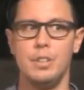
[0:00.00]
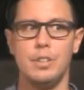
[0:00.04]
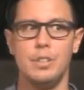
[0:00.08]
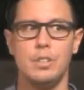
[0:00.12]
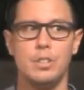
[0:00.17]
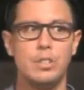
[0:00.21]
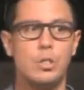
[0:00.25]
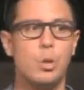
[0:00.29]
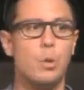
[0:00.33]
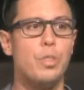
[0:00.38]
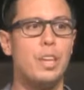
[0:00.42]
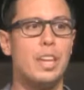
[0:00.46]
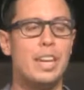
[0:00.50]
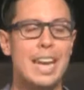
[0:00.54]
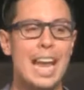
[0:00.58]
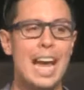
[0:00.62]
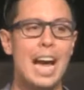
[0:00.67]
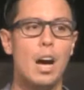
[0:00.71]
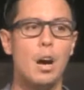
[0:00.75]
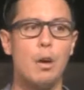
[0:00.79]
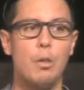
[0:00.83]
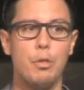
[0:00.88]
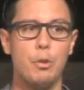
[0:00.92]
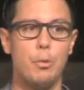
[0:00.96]
so that
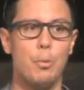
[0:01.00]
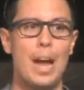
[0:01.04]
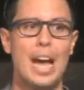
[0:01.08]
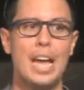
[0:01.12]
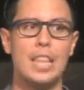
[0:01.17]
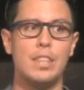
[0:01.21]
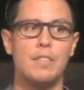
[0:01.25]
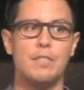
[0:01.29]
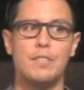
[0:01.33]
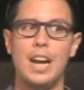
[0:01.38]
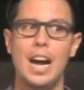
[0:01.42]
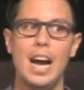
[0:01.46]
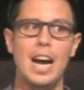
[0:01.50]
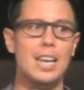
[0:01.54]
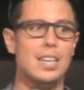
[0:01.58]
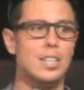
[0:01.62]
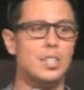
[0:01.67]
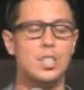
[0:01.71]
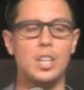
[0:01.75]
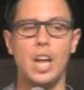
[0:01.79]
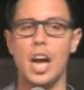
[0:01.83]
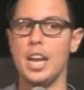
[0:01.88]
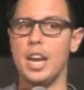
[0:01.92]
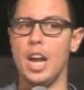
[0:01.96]
now the wrath of God
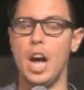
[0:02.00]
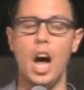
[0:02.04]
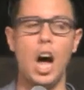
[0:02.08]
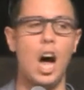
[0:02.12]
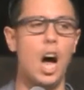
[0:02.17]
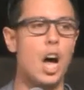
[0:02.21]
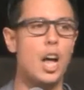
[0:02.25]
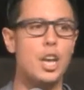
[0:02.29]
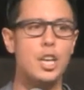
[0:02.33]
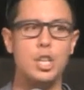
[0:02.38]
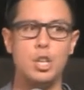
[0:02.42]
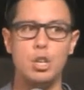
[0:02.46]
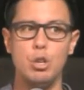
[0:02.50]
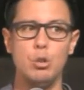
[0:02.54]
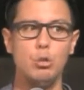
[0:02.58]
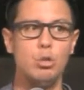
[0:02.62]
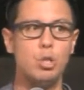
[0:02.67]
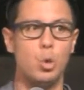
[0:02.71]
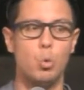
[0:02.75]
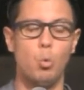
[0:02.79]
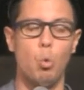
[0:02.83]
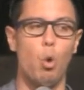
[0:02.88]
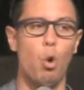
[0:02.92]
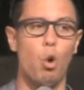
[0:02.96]
is not on you,
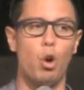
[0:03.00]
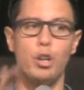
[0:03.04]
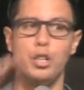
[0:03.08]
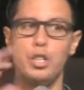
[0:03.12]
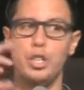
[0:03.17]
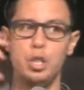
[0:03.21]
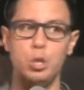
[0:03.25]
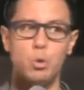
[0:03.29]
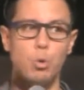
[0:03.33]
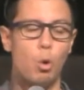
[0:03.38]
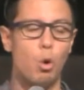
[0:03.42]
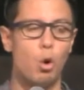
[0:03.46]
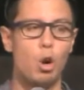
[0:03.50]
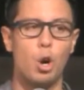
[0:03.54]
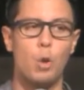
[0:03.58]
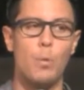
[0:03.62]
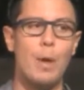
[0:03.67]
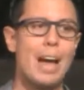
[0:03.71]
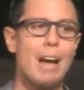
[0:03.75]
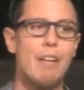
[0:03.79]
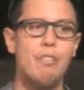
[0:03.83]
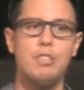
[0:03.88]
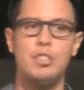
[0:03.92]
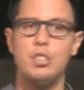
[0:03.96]
toward you, or
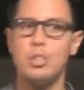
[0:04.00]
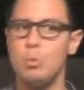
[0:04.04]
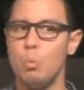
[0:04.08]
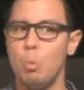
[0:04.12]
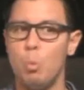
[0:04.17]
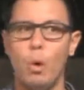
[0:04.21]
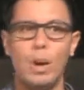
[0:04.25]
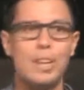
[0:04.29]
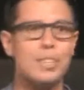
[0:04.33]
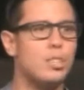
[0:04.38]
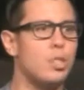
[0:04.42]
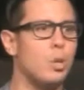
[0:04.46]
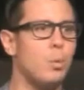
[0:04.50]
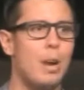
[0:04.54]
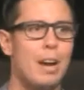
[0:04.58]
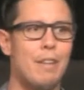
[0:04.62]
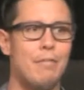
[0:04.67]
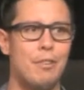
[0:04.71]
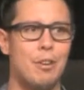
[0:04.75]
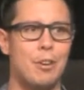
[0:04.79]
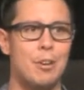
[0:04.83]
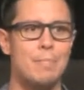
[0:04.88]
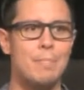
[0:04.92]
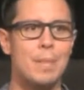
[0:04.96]
around you
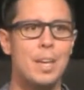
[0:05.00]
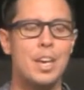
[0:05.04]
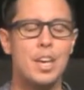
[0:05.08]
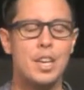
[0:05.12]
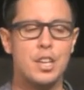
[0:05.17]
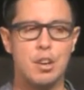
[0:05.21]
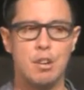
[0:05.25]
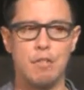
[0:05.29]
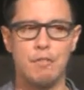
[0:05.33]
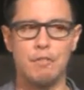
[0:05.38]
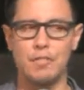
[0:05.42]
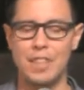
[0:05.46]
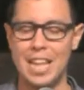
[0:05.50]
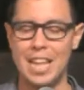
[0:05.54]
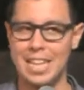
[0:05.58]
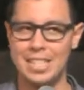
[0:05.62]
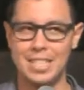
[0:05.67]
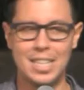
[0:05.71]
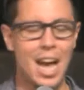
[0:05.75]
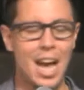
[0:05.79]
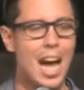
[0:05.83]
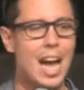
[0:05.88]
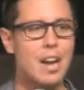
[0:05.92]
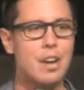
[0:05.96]
whatsoever. Your flat
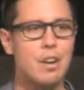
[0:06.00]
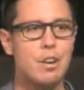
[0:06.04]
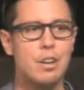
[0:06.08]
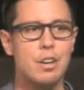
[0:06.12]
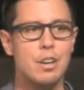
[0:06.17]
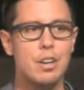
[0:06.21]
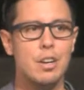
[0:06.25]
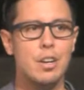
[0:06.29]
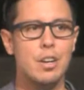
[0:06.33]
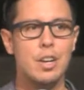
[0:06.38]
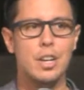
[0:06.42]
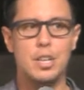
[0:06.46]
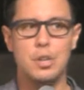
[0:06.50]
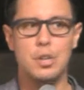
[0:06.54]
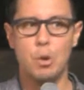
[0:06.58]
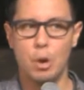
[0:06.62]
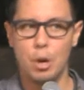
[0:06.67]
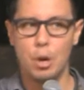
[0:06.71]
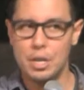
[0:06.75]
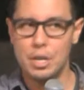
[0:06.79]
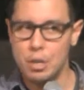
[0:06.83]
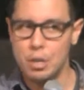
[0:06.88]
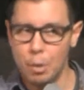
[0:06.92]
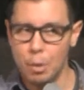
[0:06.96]
tire,
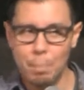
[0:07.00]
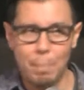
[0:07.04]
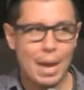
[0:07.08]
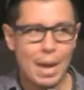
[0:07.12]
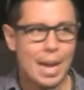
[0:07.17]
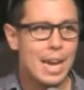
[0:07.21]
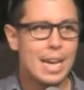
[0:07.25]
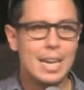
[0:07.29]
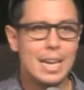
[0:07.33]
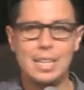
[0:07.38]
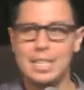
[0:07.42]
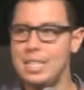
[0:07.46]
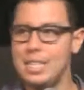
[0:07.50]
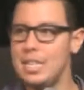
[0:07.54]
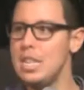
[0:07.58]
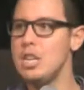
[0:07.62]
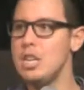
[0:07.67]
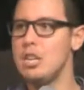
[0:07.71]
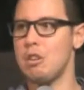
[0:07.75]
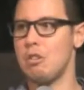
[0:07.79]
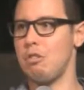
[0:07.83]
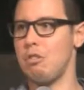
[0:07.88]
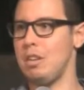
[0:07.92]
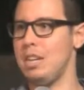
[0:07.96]
your pay
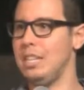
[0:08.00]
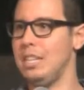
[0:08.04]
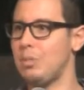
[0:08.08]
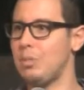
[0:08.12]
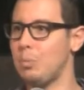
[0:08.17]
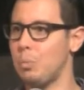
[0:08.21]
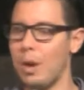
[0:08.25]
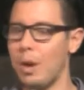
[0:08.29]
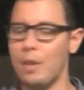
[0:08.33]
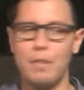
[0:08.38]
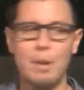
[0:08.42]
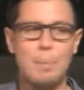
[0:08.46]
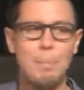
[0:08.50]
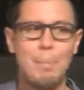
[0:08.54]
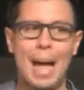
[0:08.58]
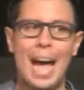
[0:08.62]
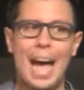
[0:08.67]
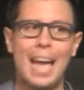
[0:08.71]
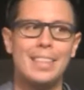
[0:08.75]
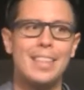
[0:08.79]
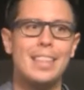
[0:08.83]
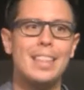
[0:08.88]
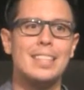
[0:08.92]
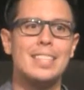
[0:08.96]
decrease, where every
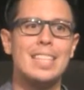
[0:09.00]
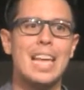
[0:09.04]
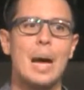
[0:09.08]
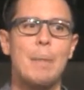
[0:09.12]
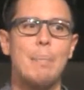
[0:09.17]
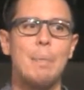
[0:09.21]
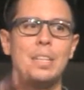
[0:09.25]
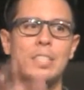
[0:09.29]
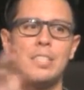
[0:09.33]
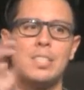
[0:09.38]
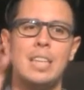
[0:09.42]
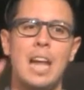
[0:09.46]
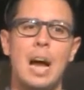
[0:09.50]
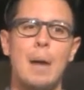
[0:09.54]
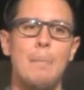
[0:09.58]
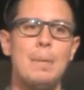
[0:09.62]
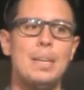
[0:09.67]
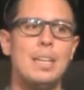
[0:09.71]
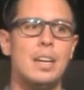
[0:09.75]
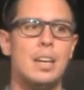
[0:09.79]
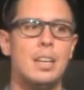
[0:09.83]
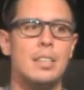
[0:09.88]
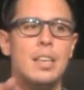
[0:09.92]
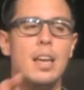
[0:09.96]
bad thing that's happened, it's not
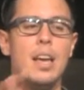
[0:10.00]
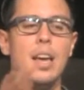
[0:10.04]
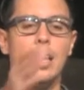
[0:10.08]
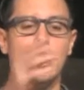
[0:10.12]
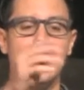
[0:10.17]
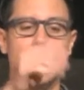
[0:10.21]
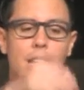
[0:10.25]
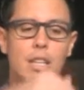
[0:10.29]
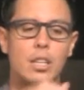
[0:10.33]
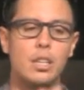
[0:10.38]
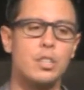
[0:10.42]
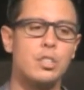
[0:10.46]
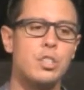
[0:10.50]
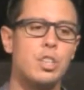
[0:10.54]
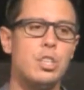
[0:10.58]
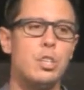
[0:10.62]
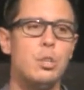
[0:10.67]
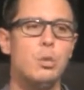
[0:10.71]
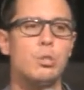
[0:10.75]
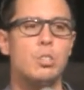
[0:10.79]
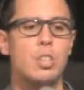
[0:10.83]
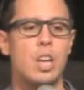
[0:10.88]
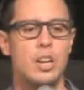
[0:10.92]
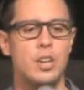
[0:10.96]
because God looks at
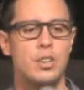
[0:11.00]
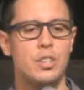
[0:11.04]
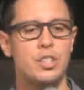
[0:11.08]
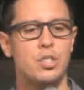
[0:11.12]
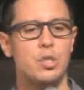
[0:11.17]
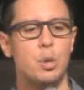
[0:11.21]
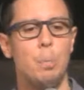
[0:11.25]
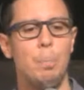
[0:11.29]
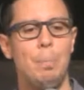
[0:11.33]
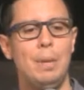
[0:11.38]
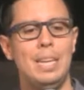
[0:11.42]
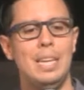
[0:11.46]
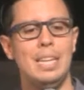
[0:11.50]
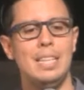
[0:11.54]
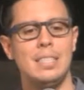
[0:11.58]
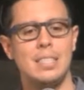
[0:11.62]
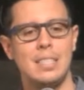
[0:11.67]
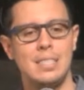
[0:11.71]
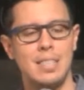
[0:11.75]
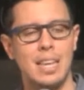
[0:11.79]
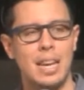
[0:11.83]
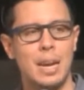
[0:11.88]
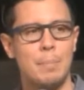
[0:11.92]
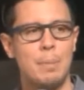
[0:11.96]
you, saw your disobedience,
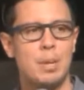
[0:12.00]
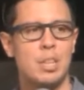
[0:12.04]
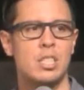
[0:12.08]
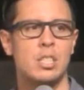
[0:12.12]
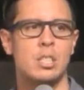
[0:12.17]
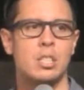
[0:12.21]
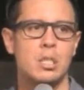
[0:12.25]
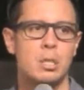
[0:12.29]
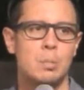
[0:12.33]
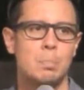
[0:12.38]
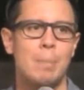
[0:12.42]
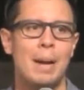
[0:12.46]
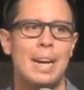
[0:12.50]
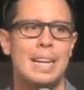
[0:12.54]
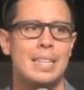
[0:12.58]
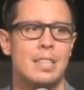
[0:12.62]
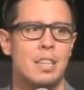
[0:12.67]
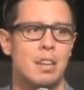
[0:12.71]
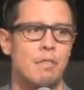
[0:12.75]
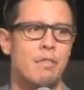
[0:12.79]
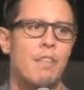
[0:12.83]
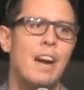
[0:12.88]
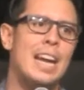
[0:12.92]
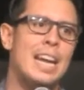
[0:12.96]
and said, I'm going to smite
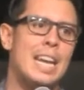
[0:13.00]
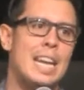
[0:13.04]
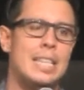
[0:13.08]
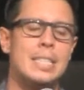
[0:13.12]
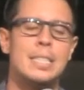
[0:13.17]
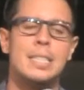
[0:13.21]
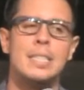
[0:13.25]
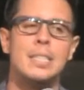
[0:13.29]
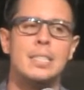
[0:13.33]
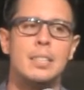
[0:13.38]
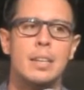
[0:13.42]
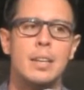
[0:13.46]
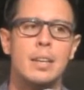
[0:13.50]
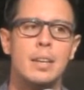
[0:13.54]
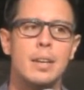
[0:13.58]
their finances.